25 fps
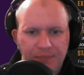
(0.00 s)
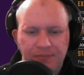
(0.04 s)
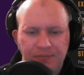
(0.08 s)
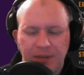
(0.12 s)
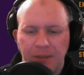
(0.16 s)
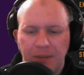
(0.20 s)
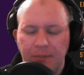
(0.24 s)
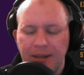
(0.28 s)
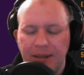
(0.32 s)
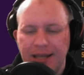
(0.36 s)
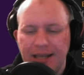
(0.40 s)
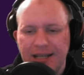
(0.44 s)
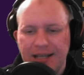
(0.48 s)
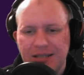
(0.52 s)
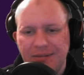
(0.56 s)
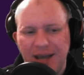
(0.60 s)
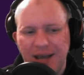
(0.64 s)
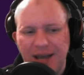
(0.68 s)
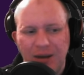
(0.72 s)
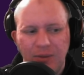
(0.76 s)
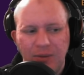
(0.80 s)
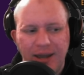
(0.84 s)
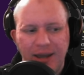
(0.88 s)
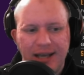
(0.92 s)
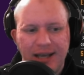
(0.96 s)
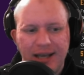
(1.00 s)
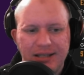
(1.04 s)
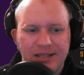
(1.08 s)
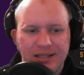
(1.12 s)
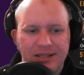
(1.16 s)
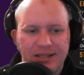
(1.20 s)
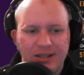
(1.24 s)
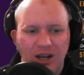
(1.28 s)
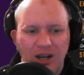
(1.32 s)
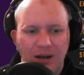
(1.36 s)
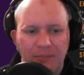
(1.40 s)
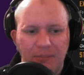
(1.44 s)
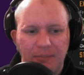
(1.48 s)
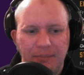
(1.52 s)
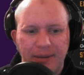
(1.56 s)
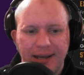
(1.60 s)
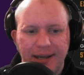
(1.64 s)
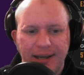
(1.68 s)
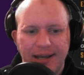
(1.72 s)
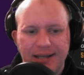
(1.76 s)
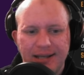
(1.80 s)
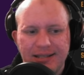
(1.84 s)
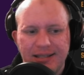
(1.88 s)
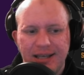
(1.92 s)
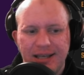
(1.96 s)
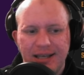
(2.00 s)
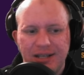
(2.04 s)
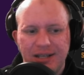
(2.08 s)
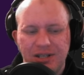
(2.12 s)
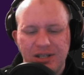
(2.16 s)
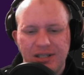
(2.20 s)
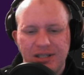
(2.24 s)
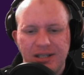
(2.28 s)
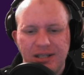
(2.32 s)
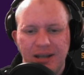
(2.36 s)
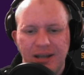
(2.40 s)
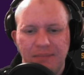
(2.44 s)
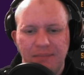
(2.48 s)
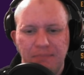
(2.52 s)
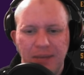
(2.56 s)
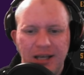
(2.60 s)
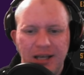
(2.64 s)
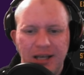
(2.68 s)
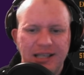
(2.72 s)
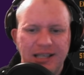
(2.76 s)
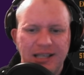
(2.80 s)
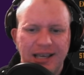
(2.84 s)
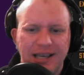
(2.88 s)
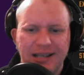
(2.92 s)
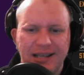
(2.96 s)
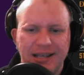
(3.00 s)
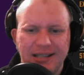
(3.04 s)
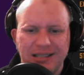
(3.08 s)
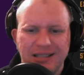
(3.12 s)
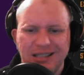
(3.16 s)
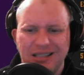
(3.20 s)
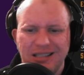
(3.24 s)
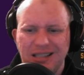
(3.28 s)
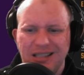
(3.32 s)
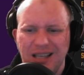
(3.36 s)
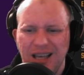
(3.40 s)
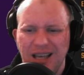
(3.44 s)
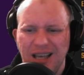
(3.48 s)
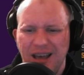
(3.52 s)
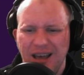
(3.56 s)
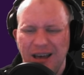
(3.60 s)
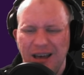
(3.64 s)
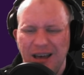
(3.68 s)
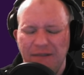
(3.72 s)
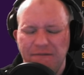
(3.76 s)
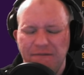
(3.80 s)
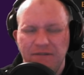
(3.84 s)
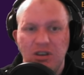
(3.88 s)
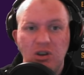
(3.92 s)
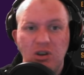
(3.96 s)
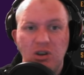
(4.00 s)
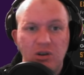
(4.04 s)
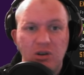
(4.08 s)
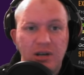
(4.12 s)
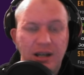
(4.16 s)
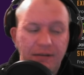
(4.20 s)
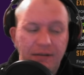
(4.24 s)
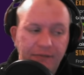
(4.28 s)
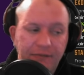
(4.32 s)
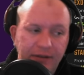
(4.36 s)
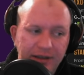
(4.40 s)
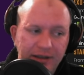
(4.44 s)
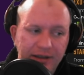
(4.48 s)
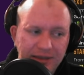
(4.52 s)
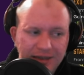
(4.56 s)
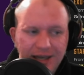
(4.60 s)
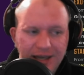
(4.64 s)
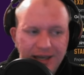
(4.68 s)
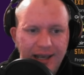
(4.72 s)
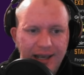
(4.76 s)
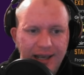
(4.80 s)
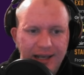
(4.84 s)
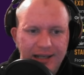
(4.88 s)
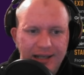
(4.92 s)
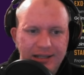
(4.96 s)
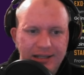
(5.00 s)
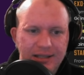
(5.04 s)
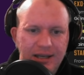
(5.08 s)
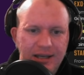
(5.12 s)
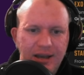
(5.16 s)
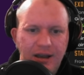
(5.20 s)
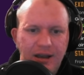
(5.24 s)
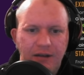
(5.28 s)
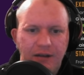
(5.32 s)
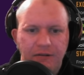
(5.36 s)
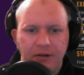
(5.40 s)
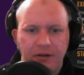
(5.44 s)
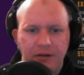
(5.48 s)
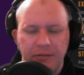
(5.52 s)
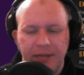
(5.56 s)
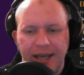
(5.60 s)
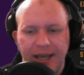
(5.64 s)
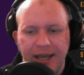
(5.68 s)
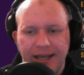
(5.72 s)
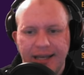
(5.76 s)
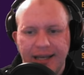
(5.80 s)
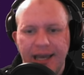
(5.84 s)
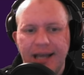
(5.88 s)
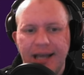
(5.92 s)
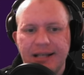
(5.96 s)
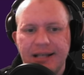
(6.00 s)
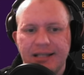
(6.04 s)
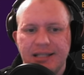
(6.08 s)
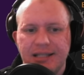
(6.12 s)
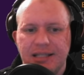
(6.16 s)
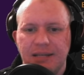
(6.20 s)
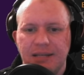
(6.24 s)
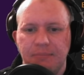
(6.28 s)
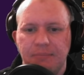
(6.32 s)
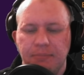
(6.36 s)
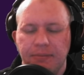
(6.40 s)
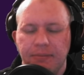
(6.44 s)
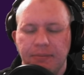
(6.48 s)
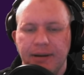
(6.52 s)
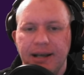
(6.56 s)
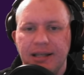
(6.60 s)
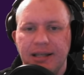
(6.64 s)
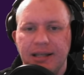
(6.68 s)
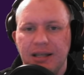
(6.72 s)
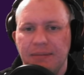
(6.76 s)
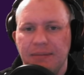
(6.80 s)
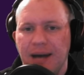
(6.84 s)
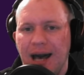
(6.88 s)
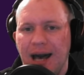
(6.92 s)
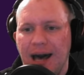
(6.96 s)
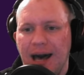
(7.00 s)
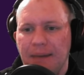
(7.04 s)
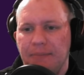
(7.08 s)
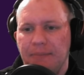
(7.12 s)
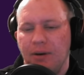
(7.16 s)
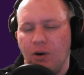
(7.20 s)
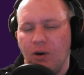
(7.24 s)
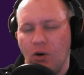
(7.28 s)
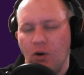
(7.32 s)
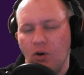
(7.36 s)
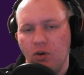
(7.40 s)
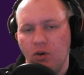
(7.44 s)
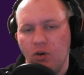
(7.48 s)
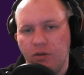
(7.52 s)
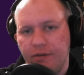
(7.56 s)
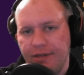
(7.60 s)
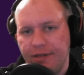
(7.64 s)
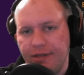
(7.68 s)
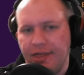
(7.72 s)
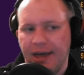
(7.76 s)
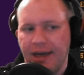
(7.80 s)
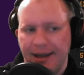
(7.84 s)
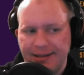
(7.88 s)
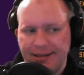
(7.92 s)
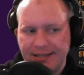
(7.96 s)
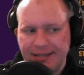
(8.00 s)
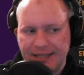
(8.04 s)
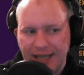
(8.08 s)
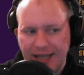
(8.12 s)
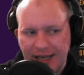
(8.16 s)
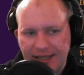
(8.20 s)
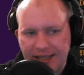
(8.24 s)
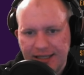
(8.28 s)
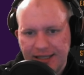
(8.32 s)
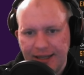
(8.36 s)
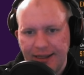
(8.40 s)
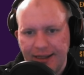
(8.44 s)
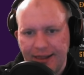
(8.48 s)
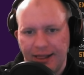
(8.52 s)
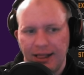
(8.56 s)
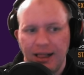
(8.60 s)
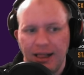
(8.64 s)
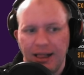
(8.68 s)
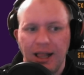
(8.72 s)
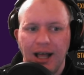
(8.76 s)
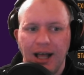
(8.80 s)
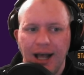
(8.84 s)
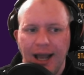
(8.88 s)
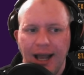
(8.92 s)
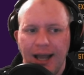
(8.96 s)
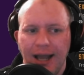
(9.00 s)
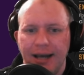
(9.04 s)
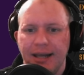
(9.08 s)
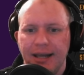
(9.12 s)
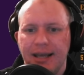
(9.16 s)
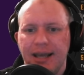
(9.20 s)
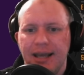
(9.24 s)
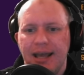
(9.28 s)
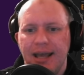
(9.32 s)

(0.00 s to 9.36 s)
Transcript: But that's about where they stop, because they just are missing a few different things from their kits to bring them up over that decent line.